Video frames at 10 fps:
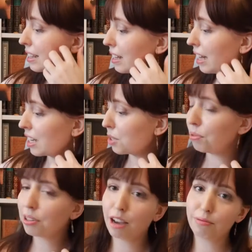The next
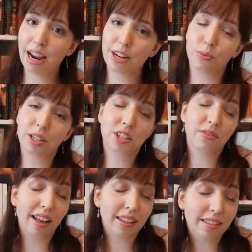book I read was
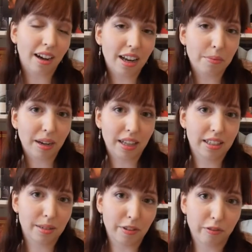Valentine by
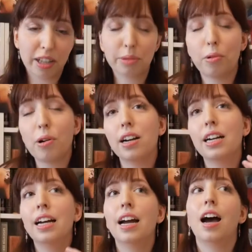Elizabeth
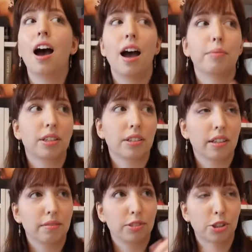Wetmore. I'm
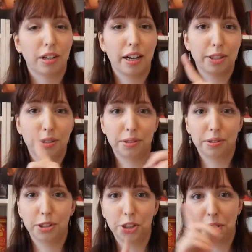gonna try
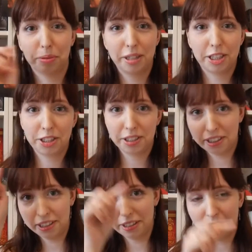to show a
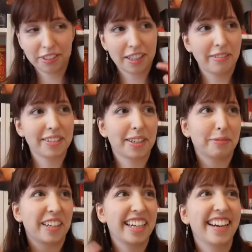picture of the cover
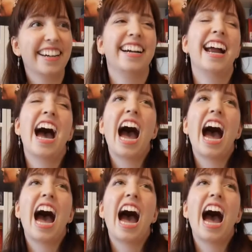somewhere here.